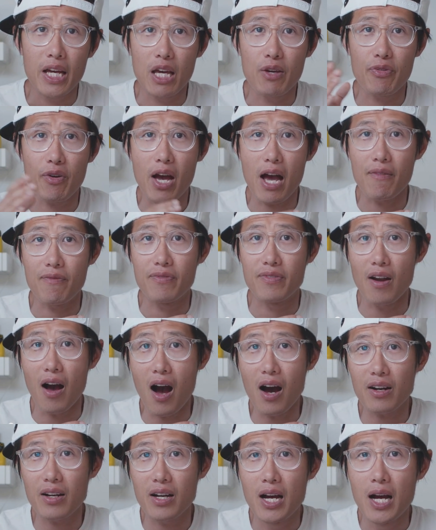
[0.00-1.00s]
If you have
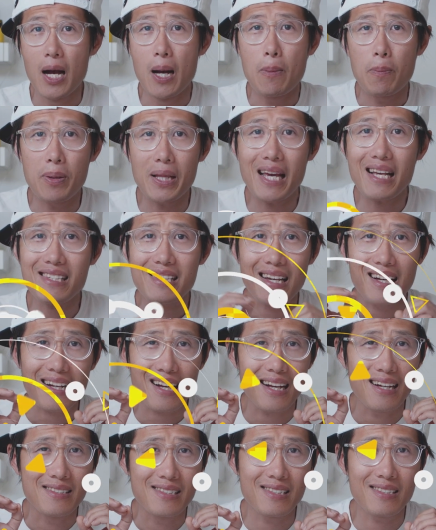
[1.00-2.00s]
not, please
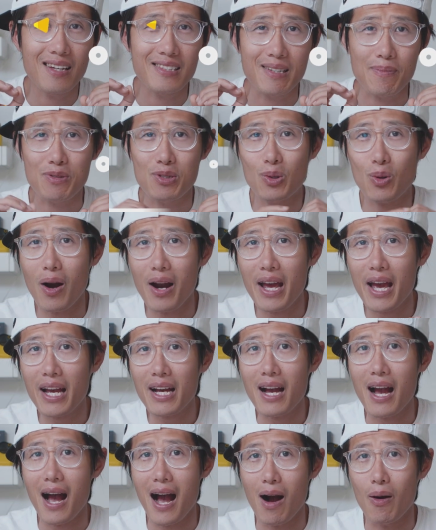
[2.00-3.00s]
consider
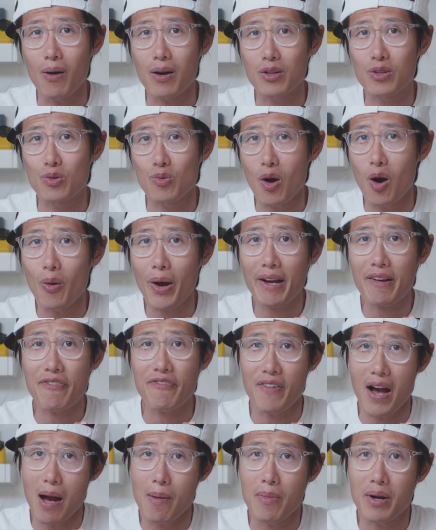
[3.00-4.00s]
subscribing our growing
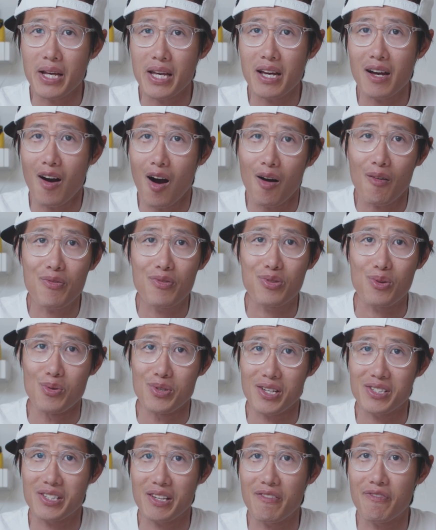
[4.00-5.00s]
family of
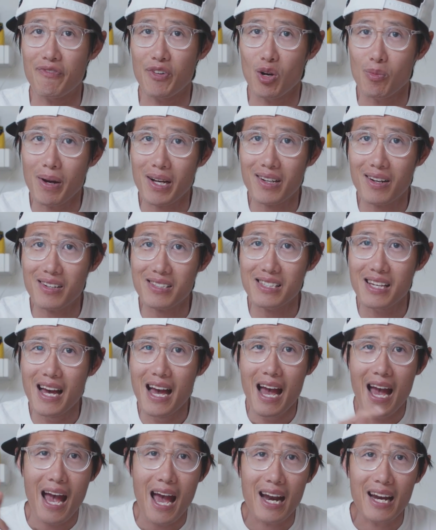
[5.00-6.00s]
360 filmmakers
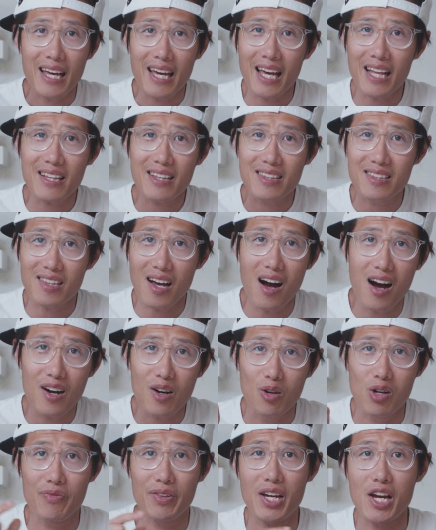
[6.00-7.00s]
and hit
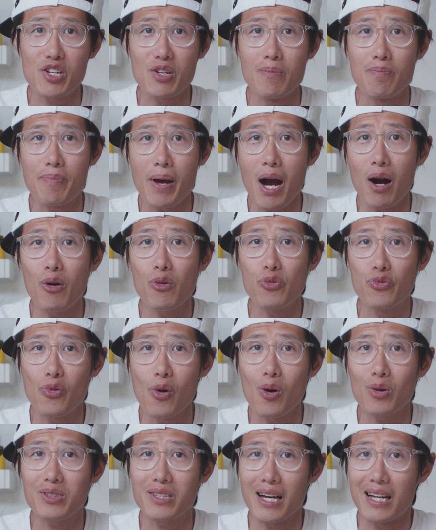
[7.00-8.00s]
the notification bell
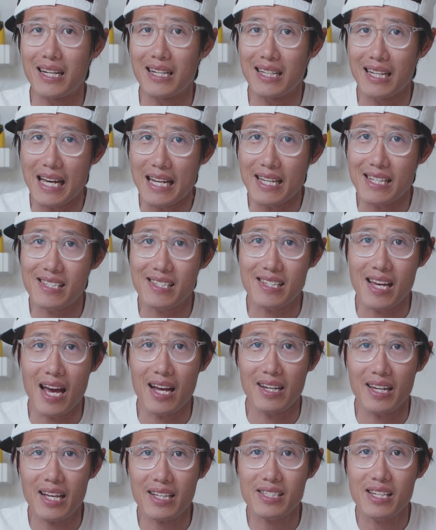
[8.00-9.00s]
for the latest
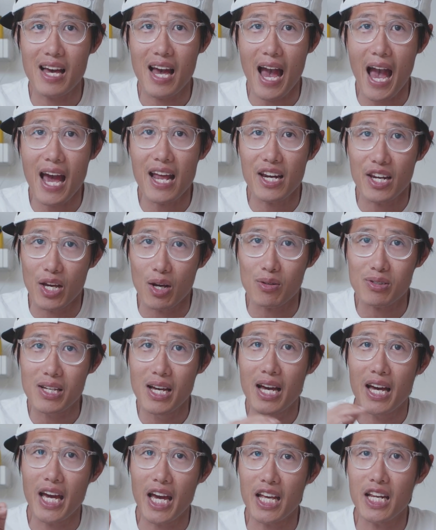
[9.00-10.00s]
techniques and
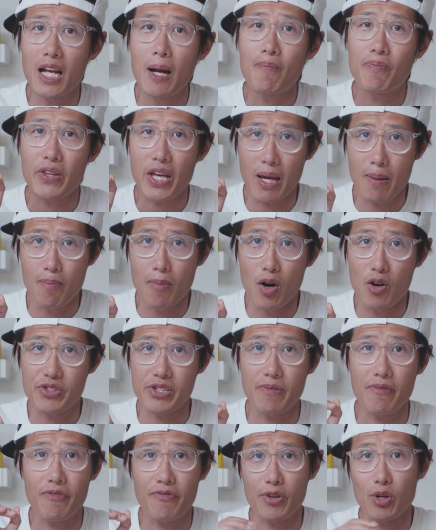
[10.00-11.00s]
news in
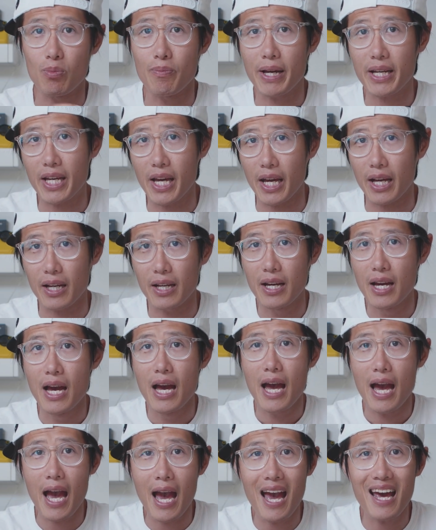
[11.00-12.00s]
immersive filmmaking.
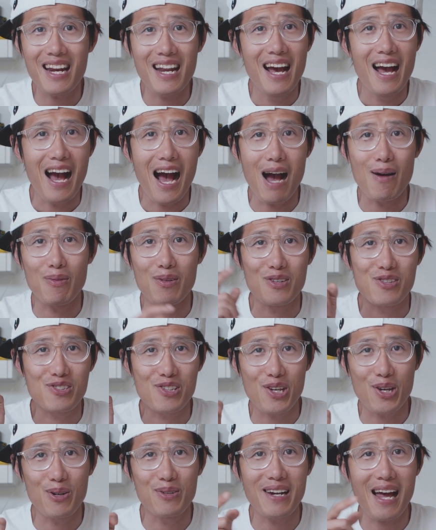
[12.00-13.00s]
And I will
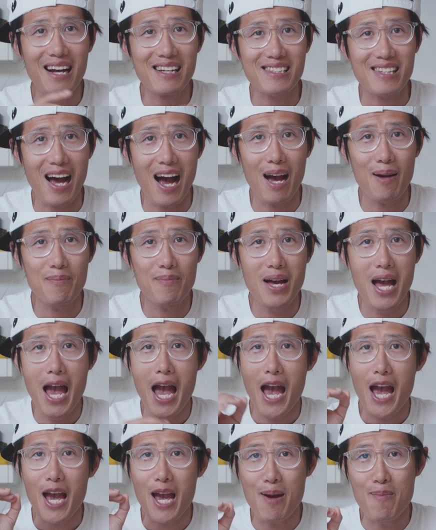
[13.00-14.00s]
see you next time,
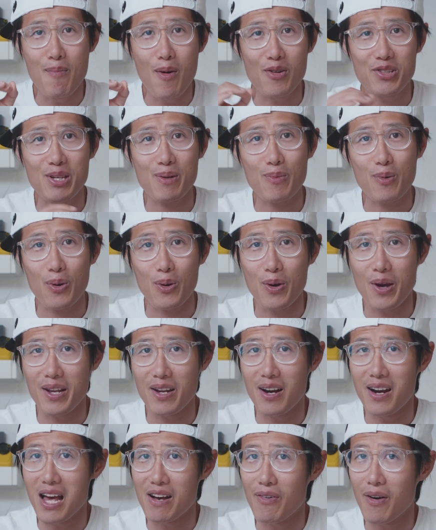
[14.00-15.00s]
immersive
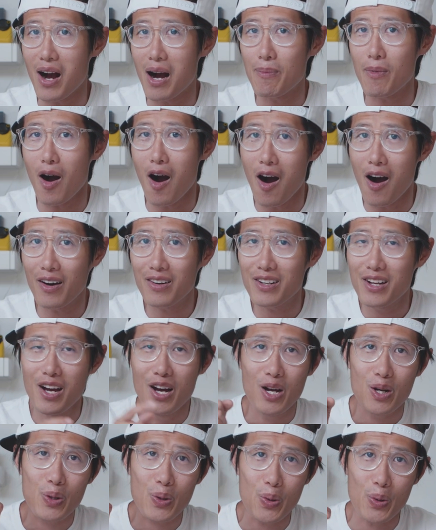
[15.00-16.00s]
creator level up on
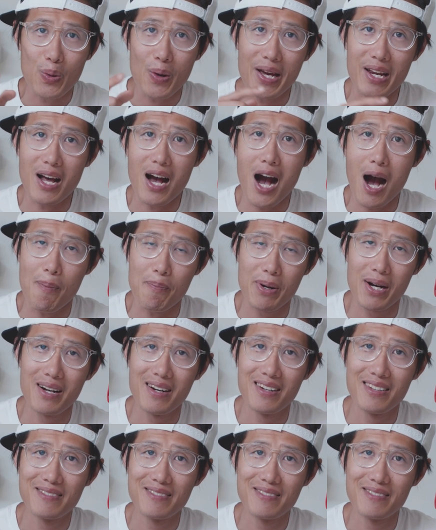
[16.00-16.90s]
Creator Up.